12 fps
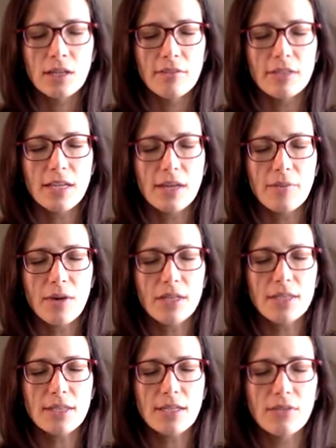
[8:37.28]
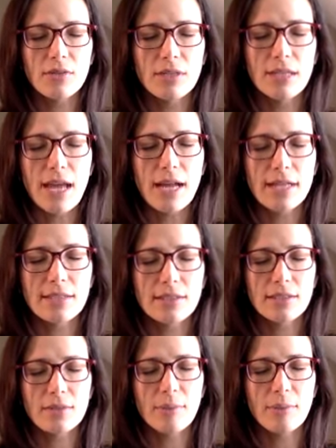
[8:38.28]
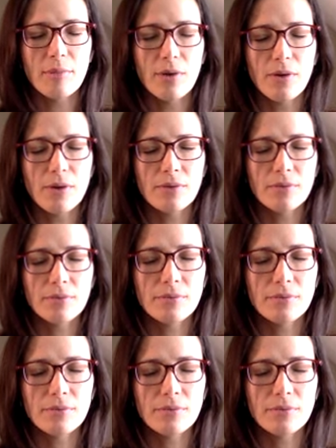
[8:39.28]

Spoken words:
Every time you exhale, relax a little bit more.